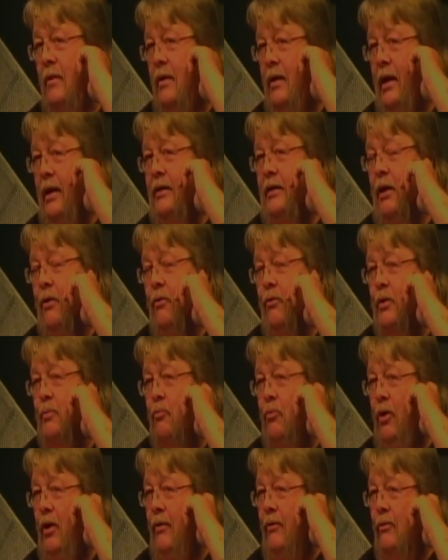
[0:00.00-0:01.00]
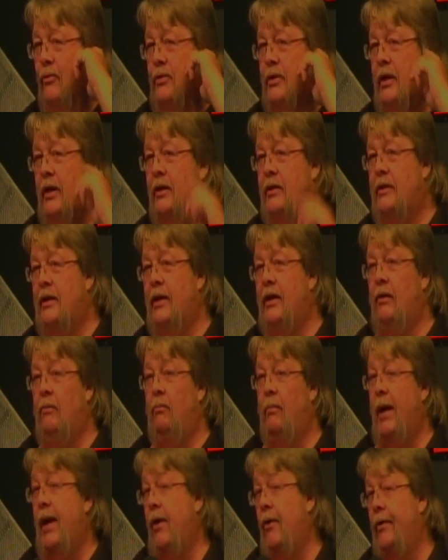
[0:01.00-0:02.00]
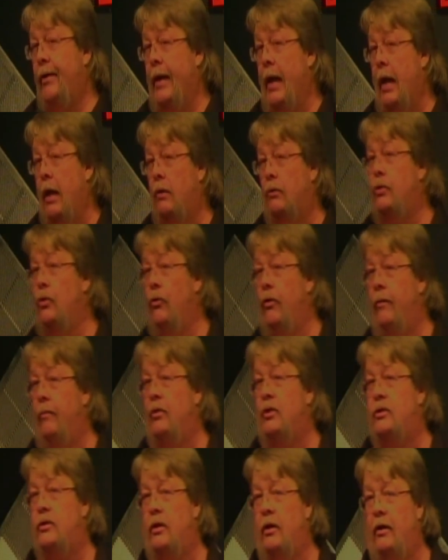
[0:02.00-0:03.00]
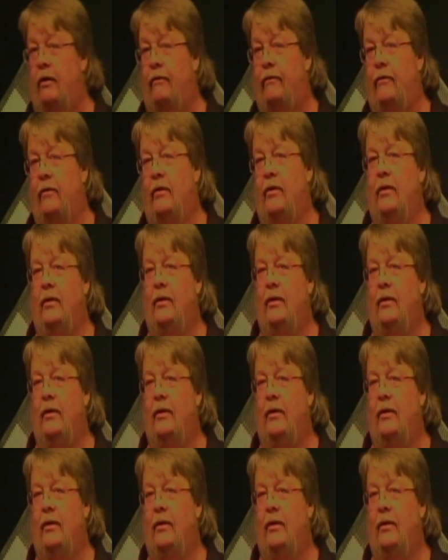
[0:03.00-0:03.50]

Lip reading: He told his brothers that he seen them bowing down to him and stuff.